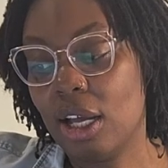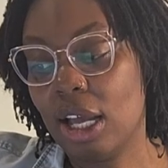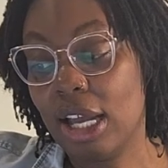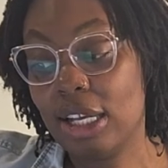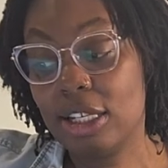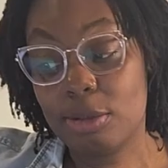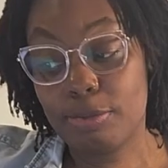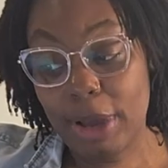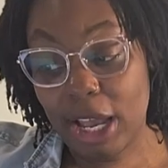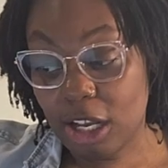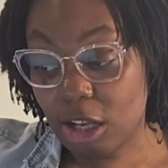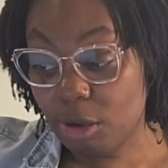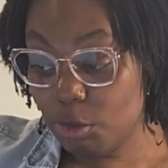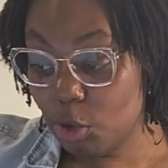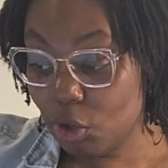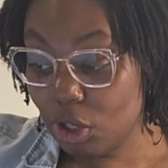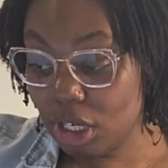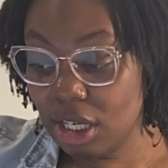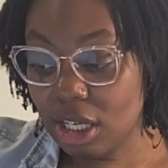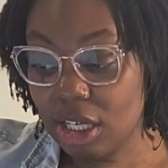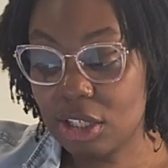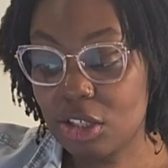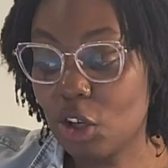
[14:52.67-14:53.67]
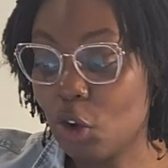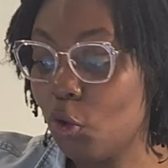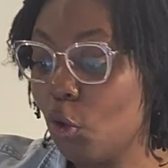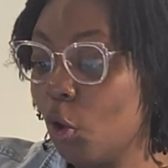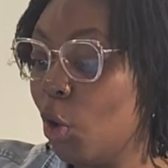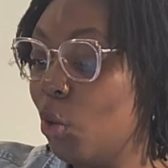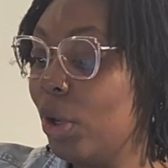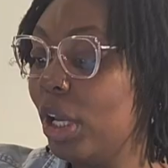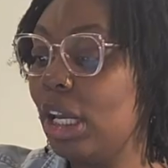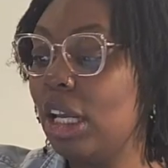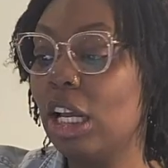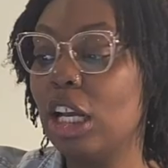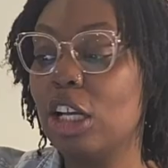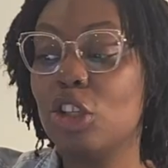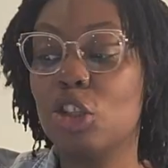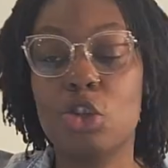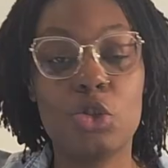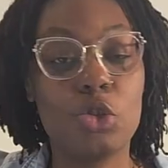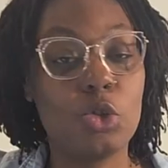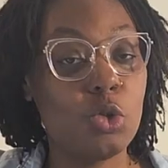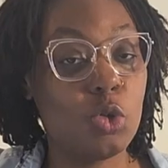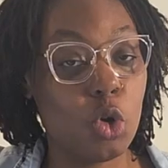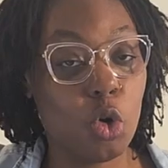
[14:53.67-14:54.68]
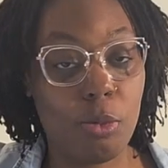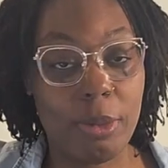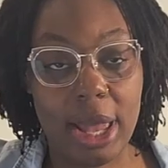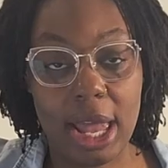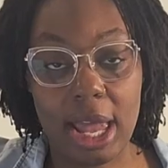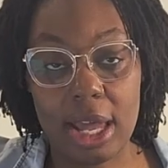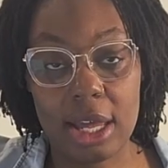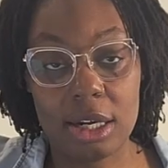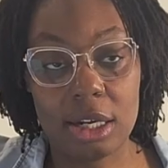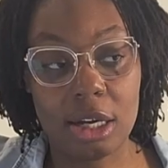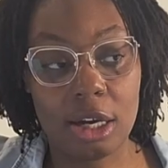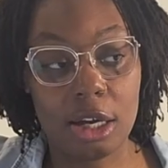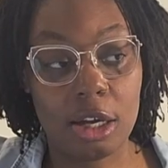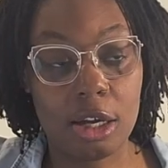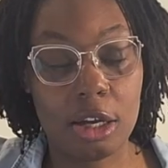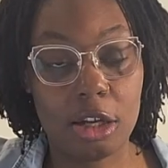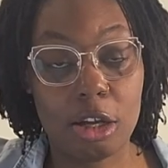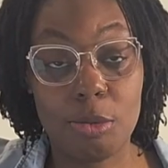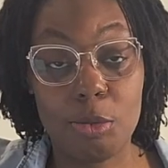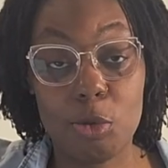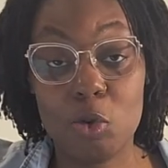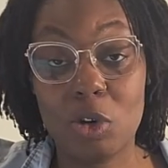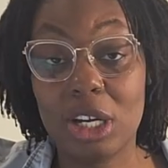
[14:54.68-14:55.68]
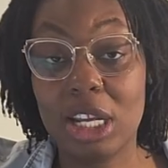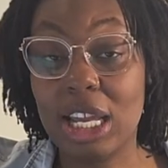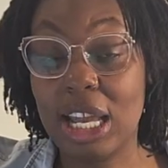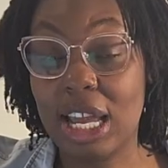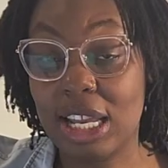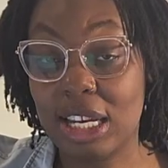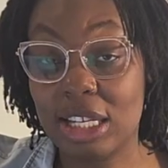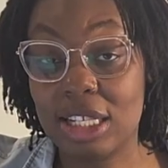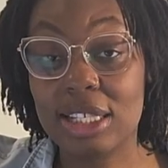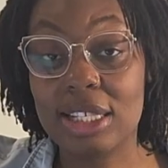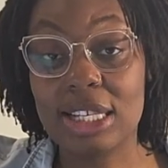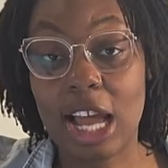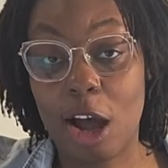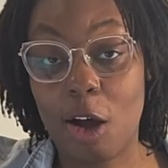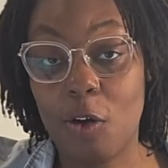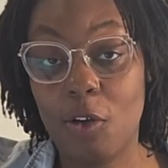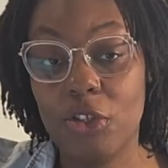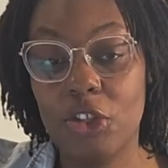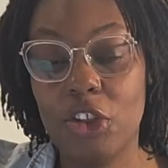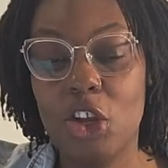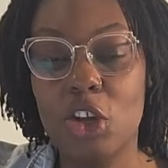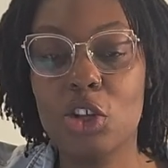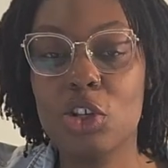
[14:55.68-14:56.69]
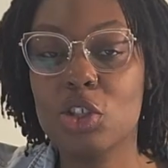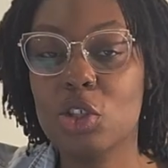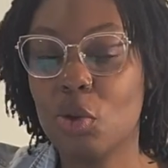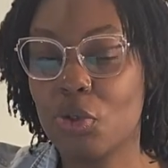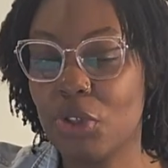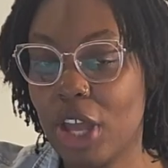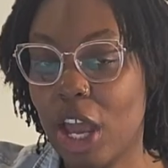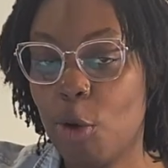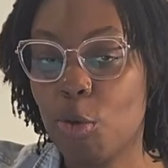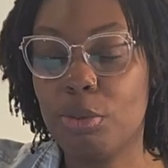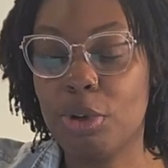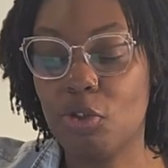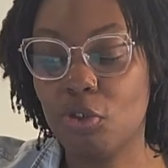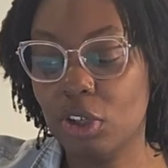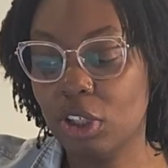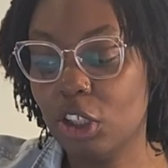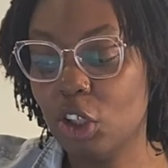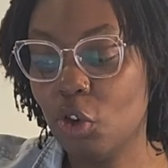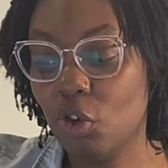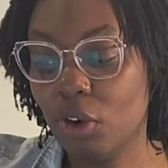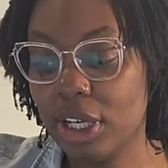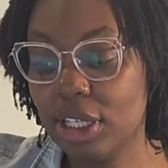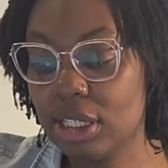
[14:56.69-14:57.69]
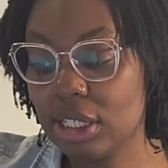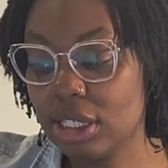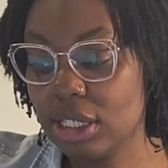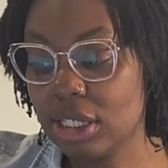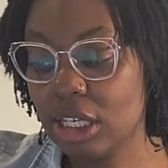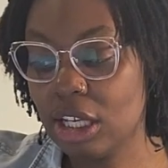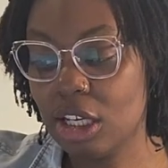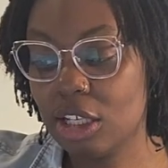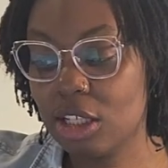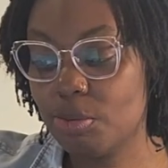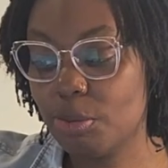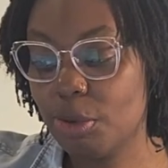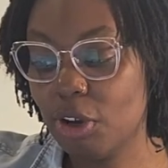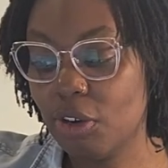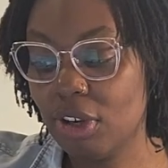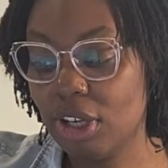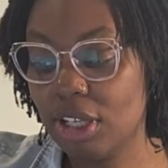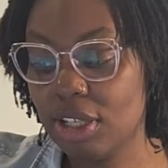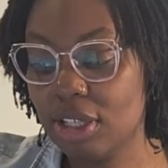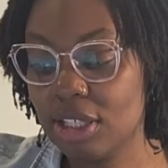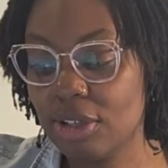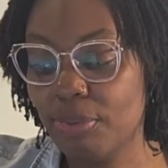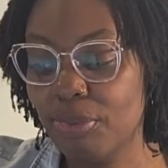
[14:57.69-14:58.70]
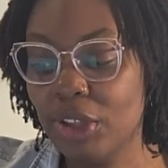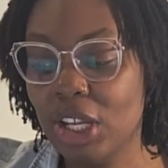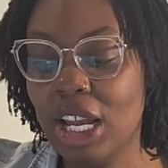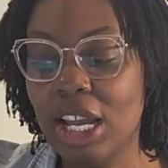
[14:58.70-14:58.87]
Expat community. It's a growing digital nomad community in the South. So that would be really great to see and experience.